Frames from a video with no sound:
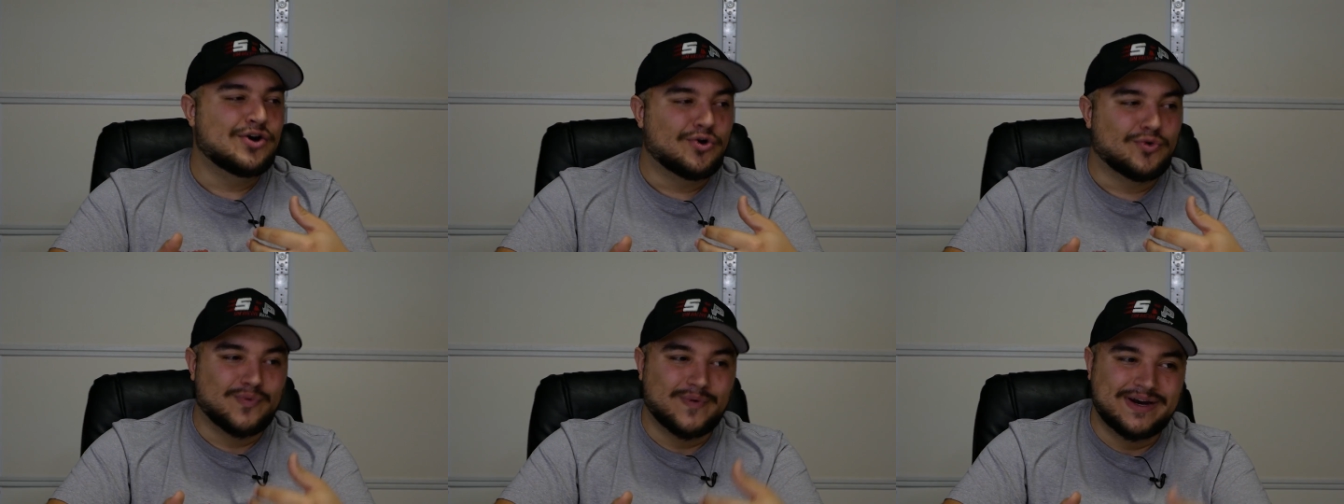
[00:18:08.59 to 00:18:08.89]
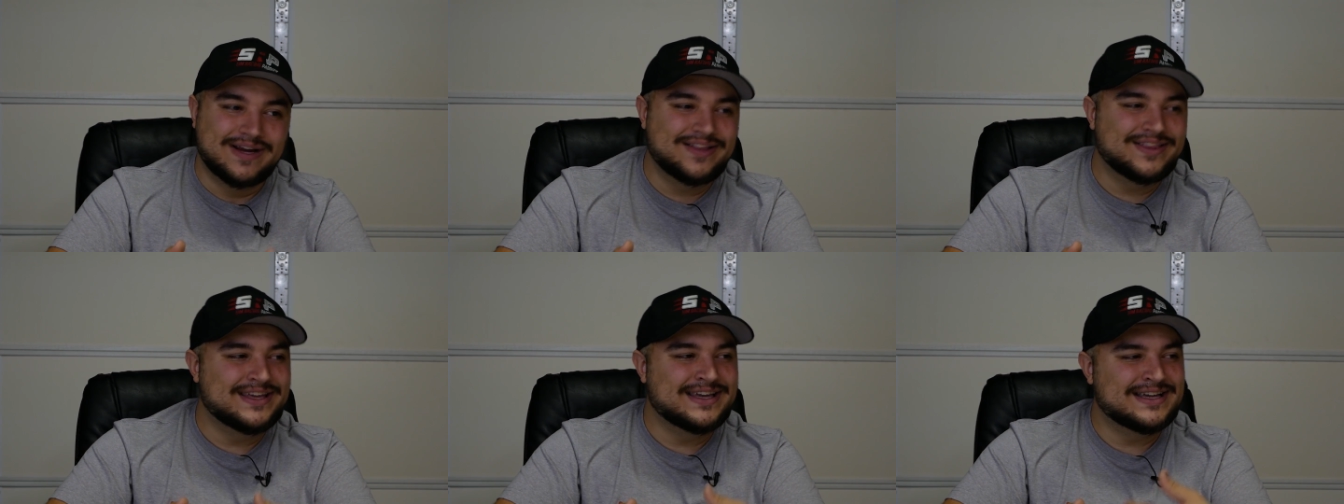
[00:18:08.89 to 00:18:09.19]

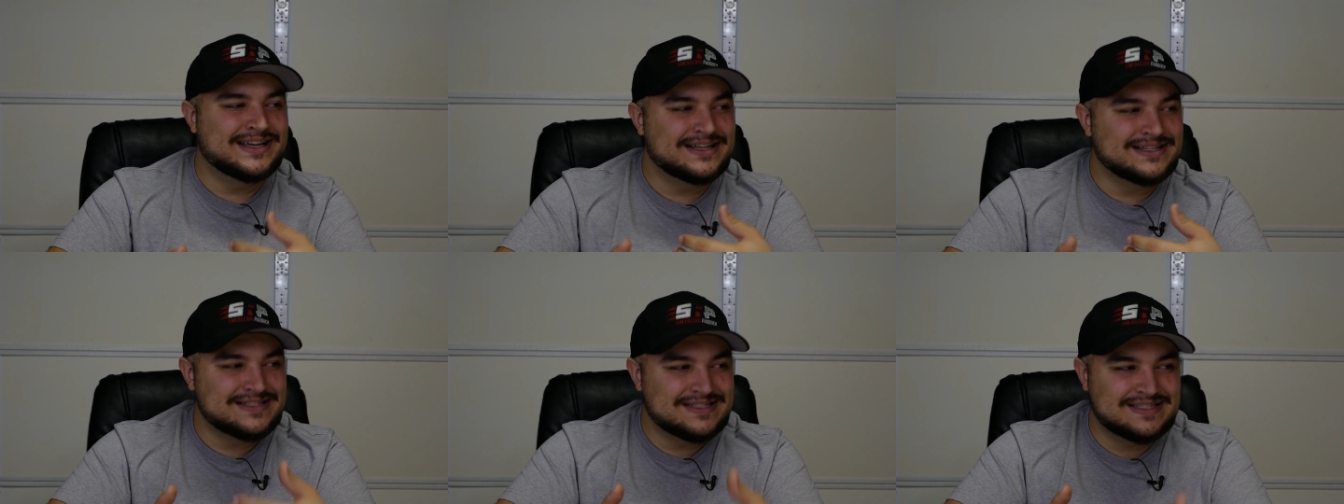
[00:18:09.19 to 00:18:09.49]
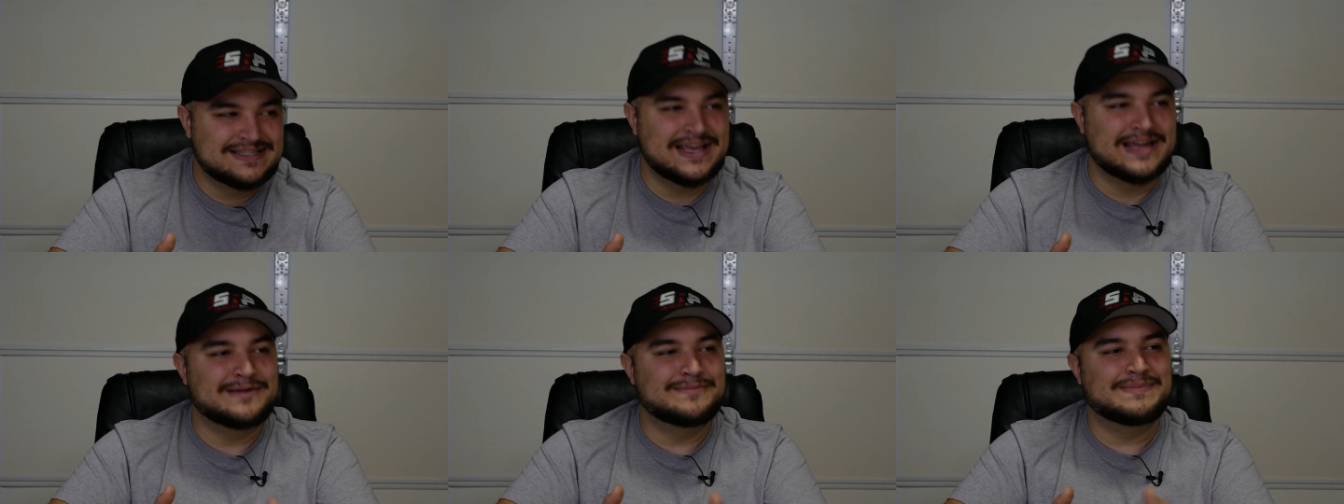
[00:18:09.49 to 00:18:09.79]
really
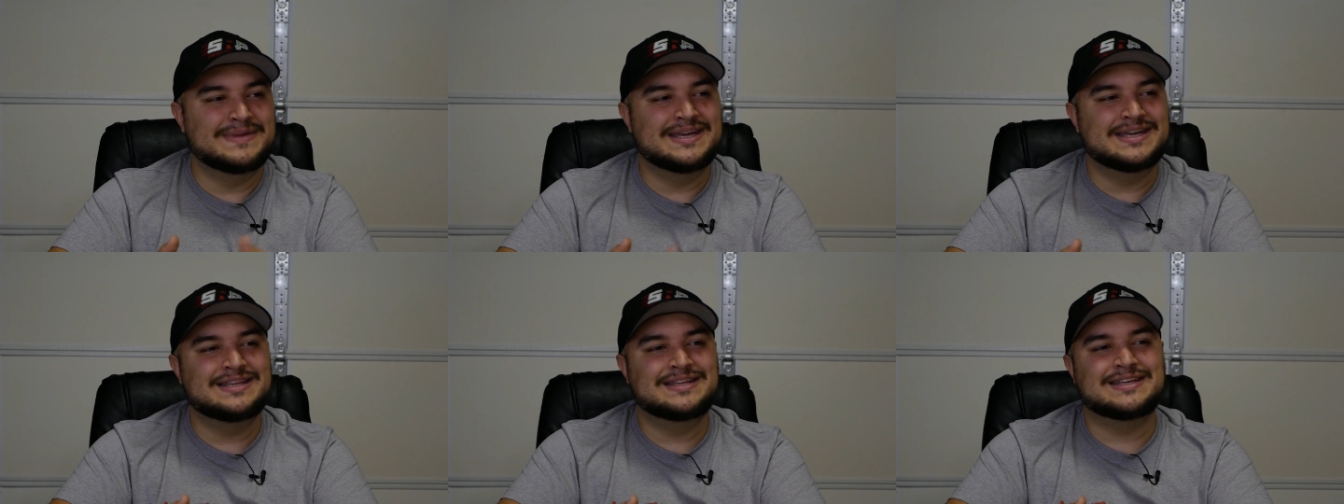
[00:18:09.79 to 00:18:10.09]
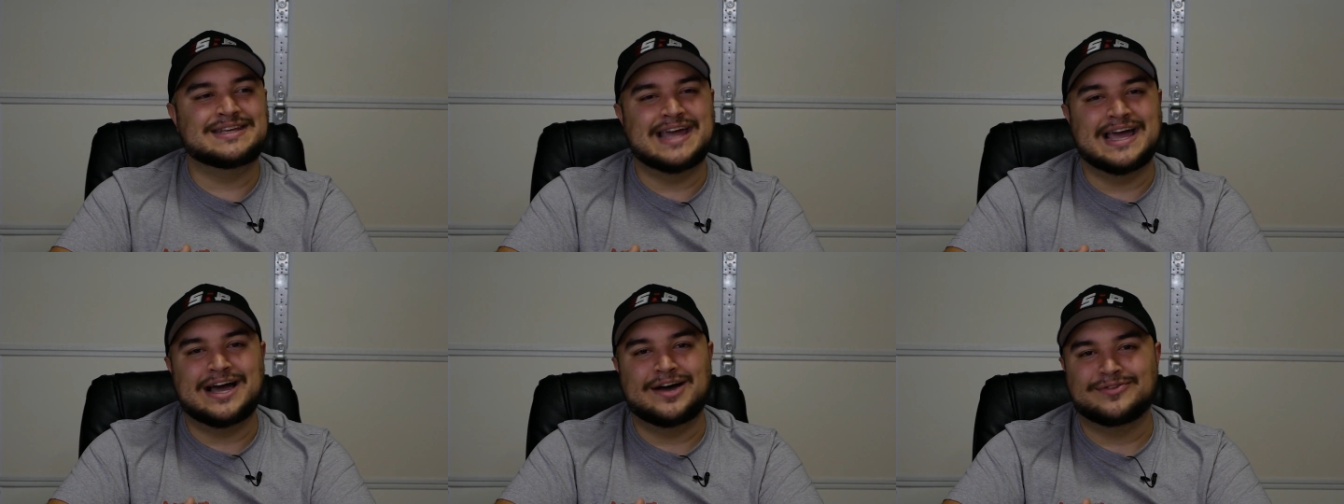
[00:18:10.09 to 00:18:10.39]
sent me
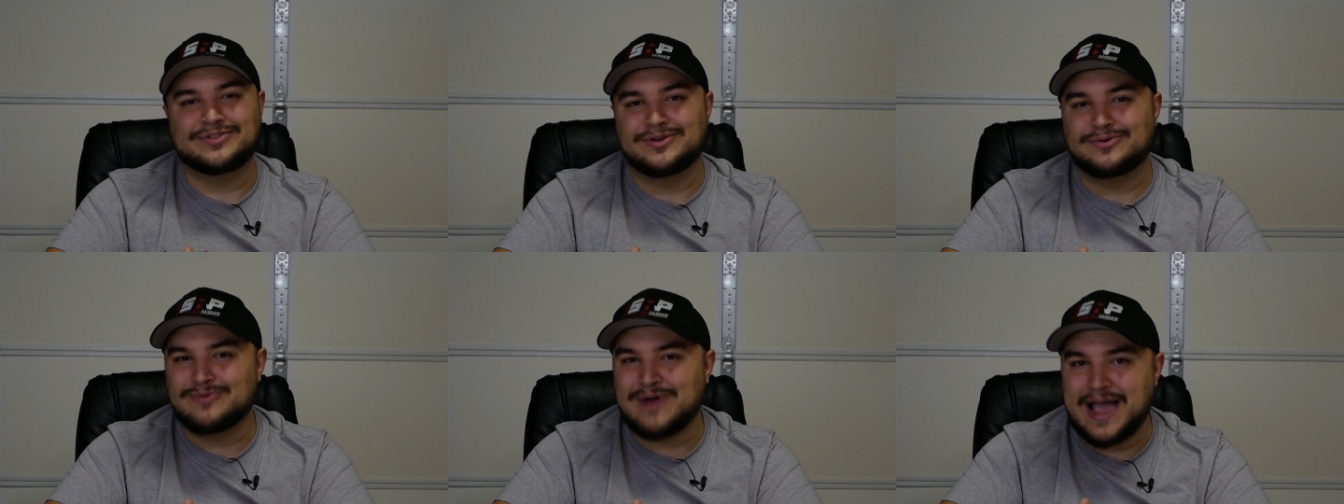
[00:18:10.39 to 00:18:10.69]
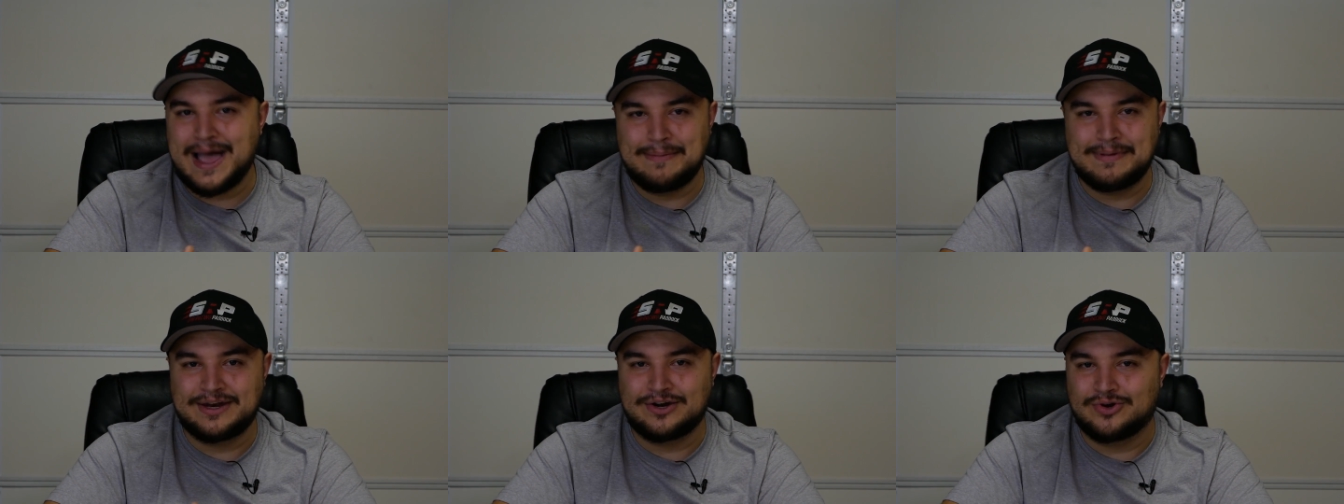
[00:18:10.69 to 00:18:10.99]
down the
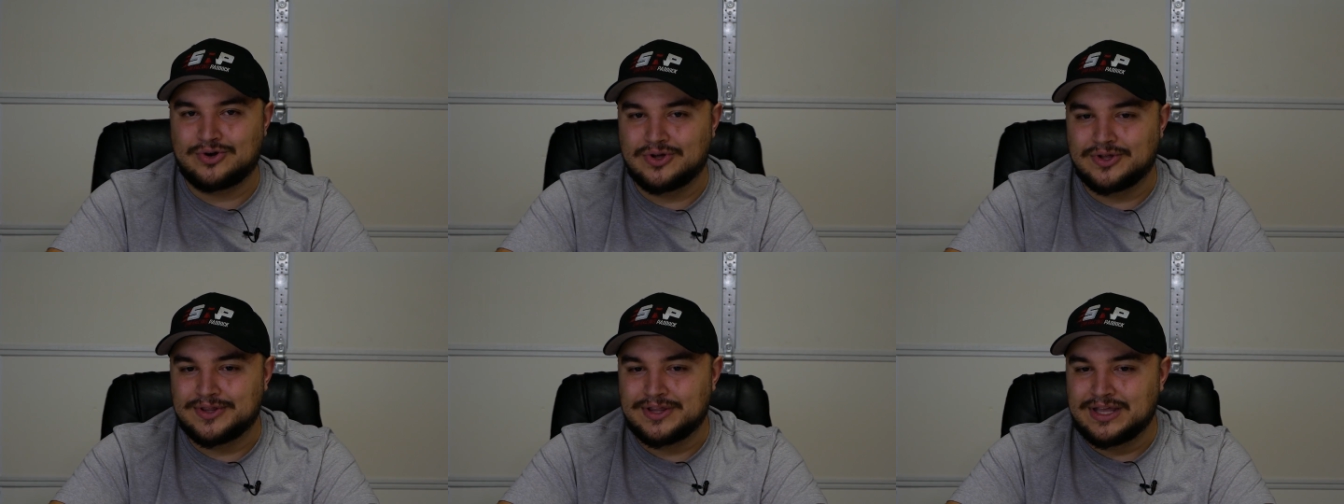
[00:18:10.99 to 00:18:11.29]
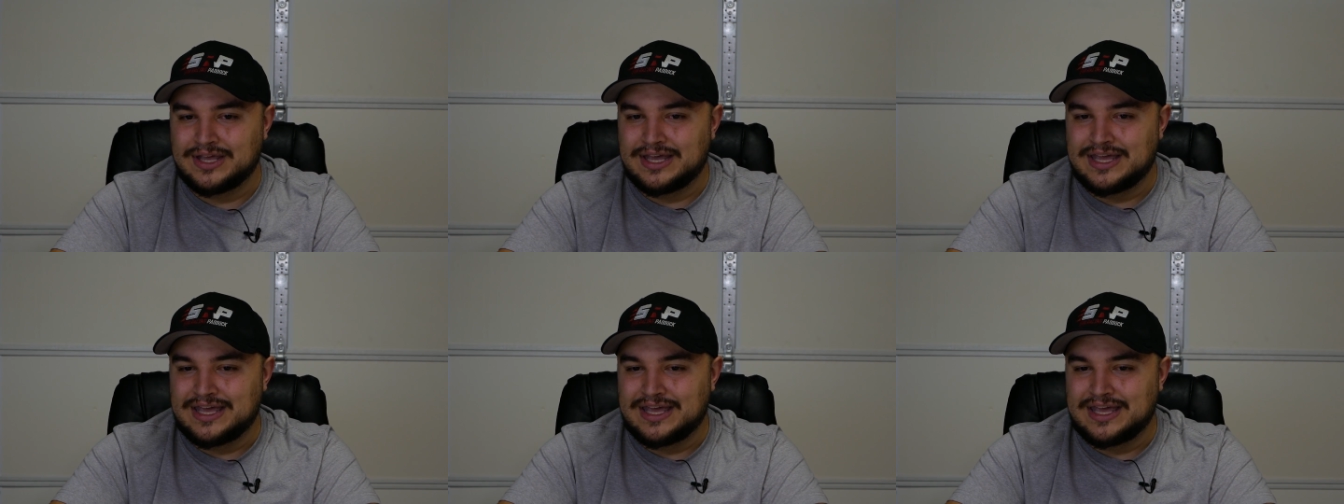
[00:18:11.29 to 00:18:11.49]
rabbit hole.